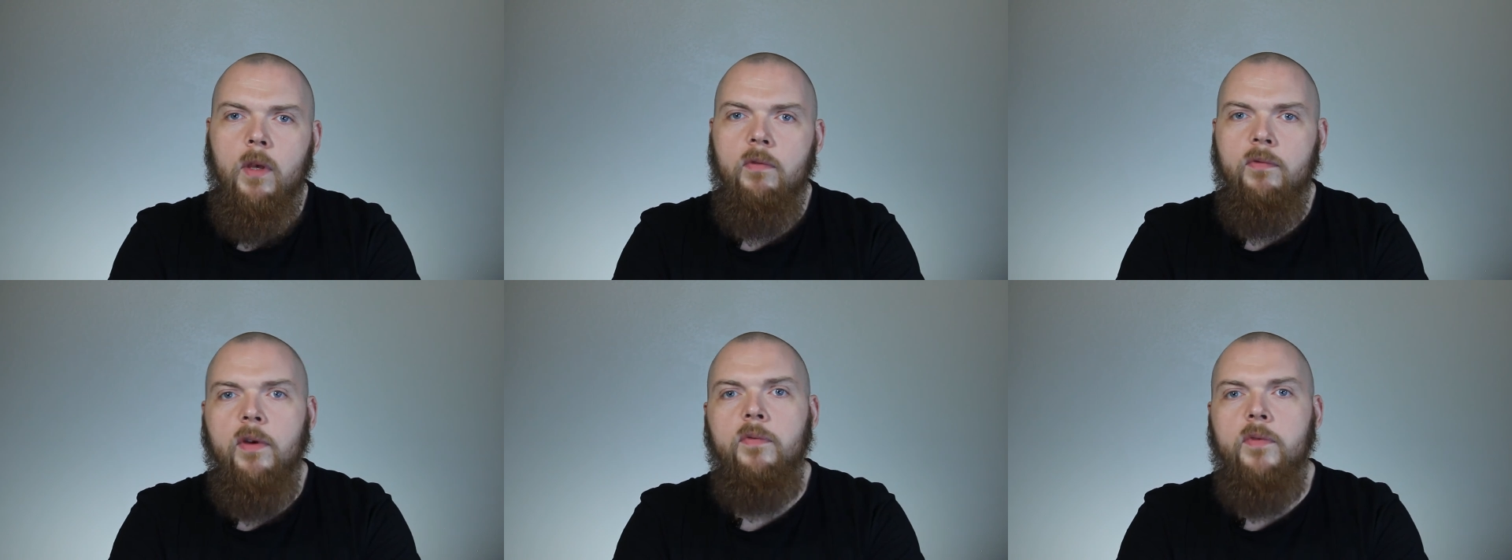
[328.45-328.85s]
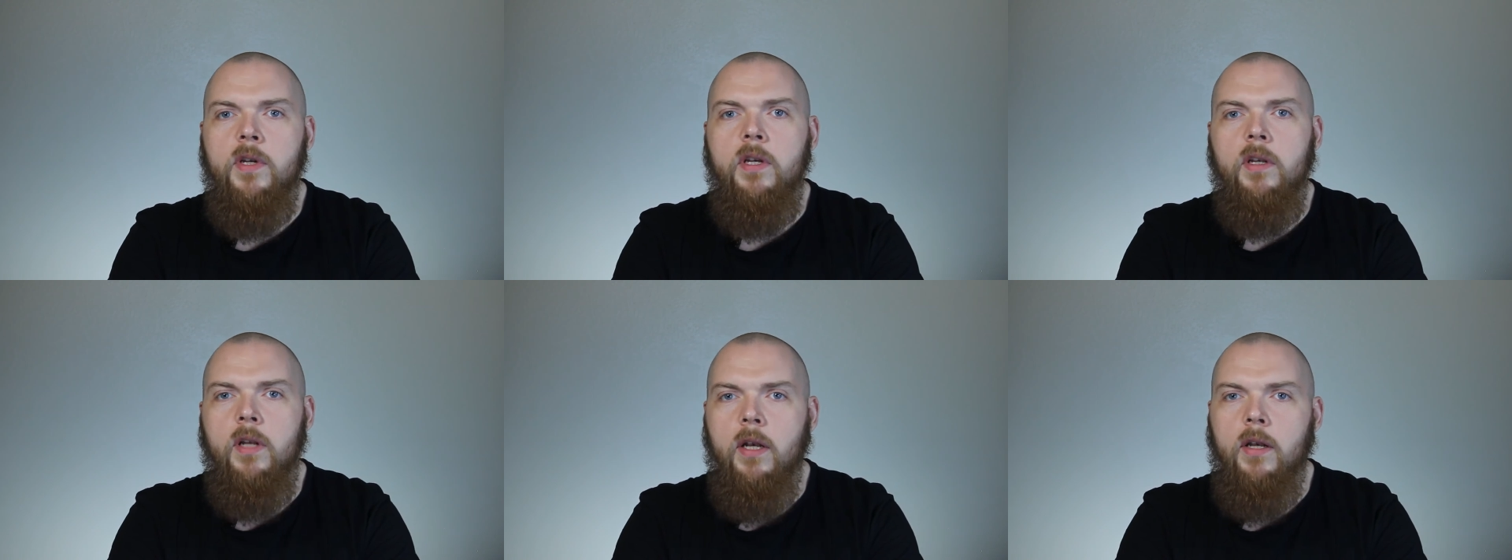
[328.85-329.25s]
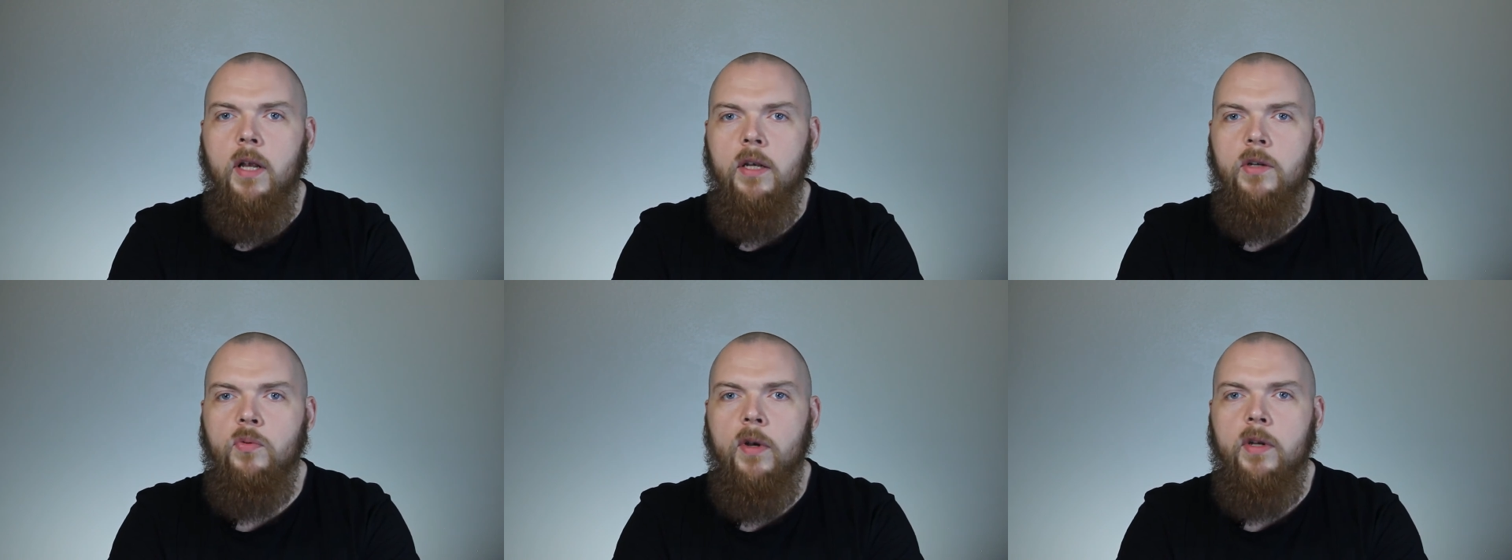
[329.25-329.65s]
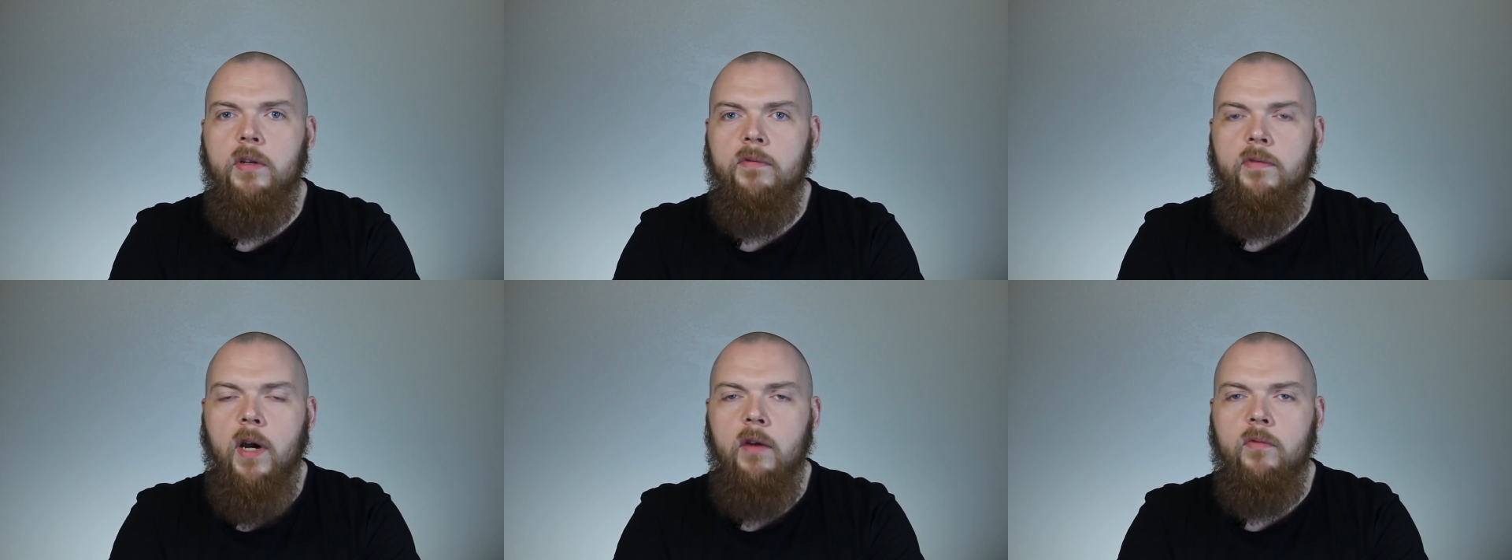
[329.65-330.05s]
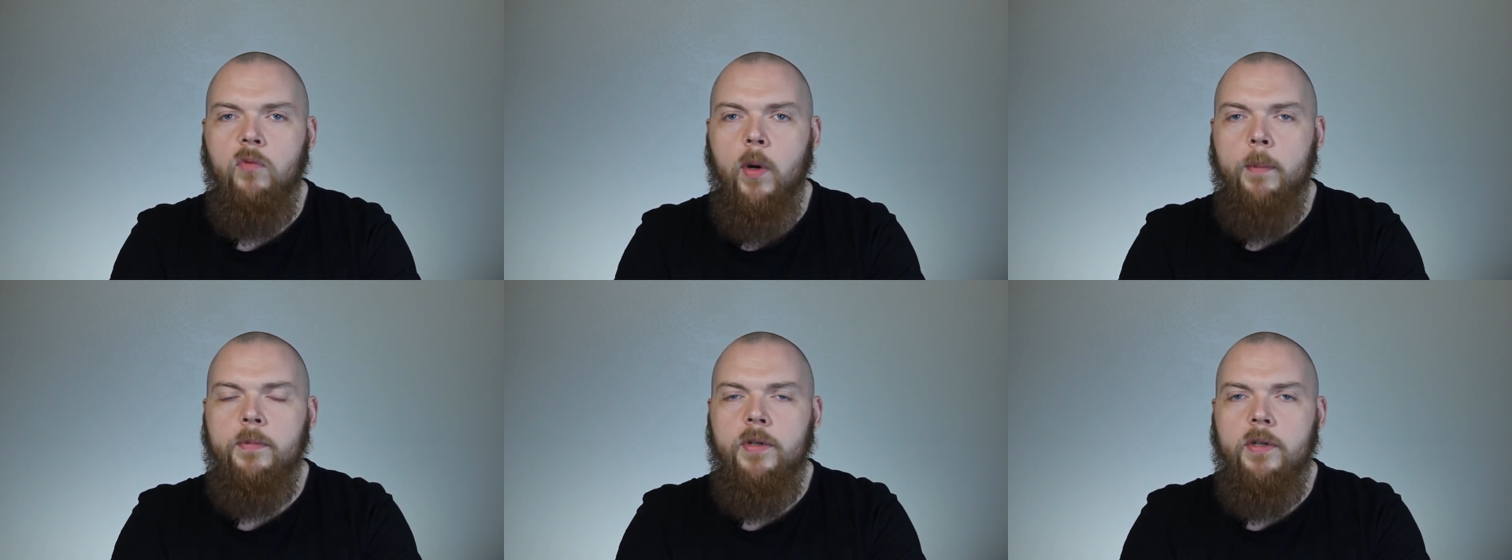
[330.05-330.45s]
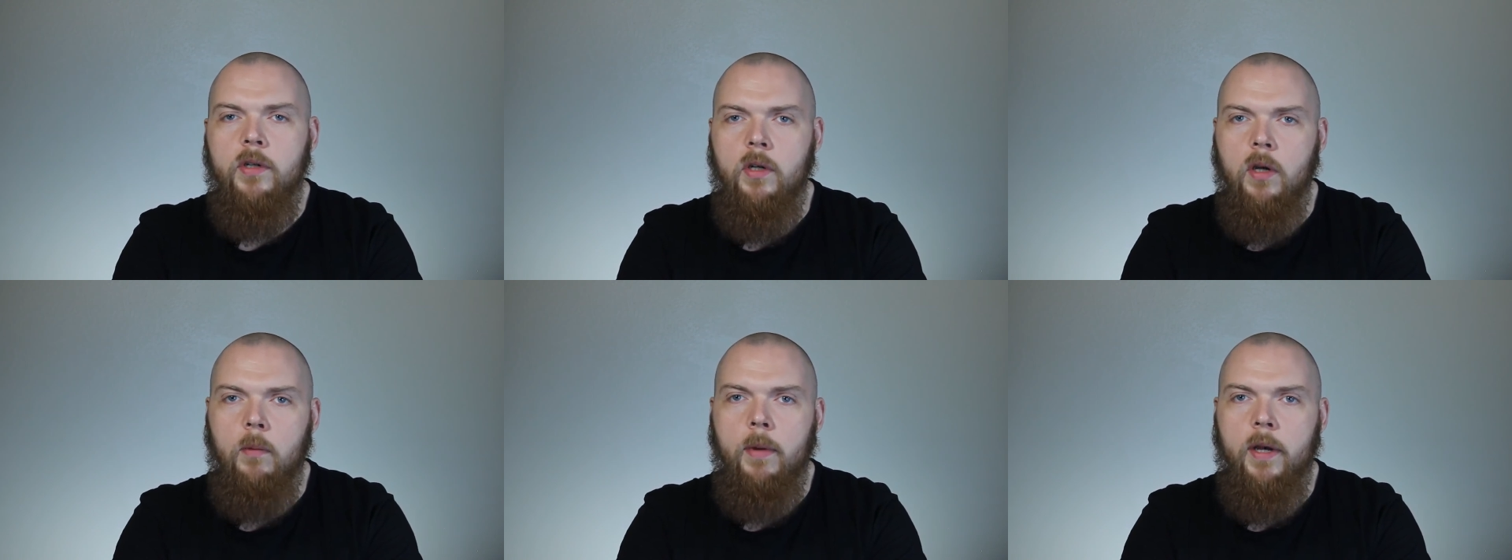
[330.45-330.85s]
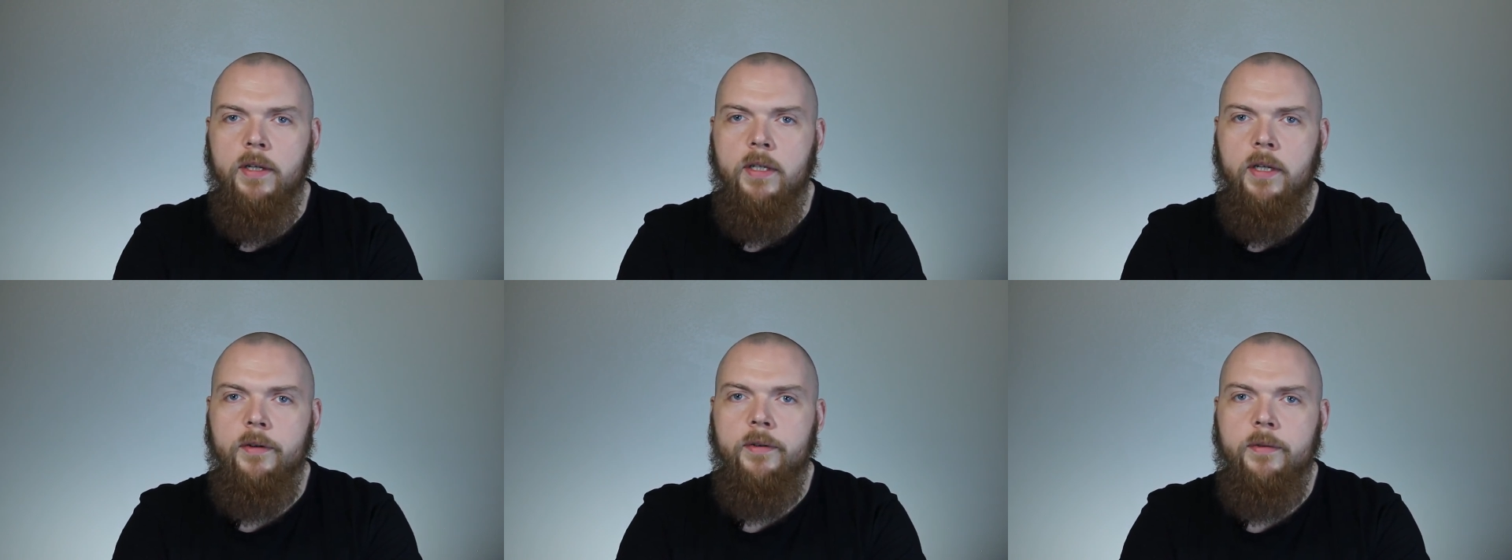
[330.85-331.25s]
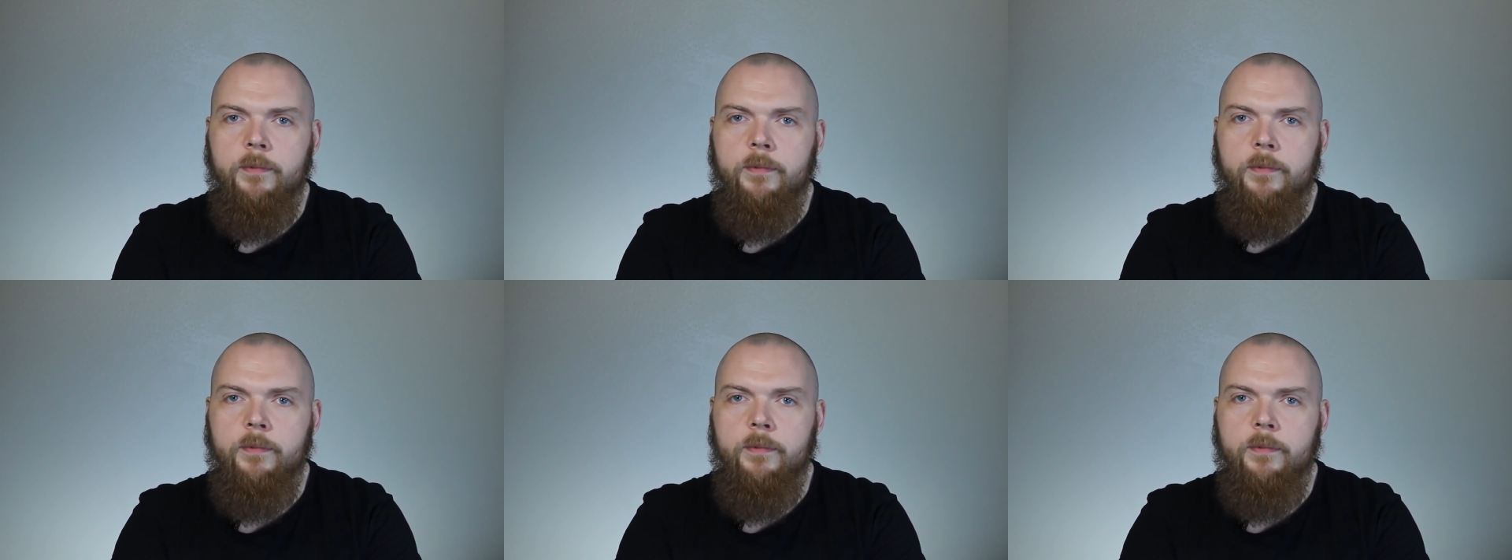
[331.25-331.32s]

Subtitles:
15 and 25 reps per set.